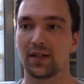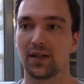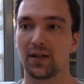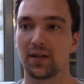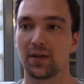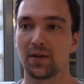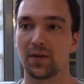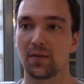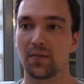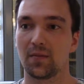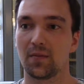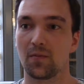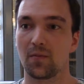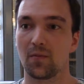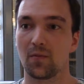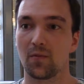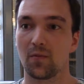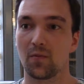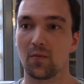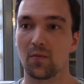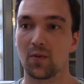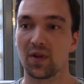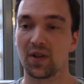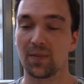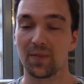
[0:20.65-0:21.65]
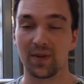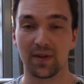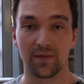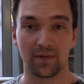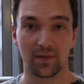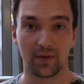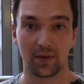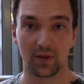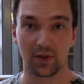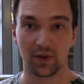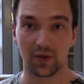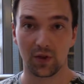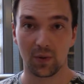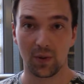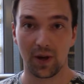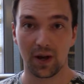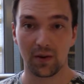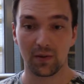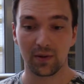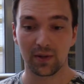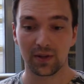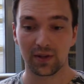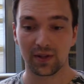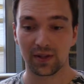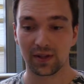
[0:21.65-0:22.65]
Um, we meet for two
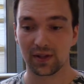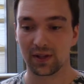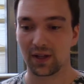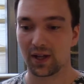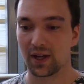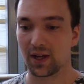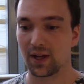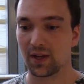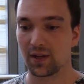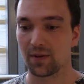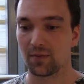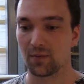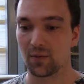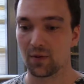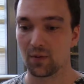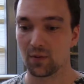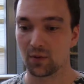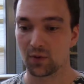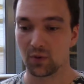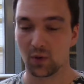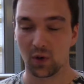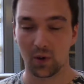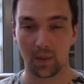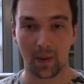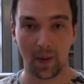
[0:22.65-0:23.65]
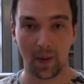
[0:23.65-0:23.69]
hours and we will talk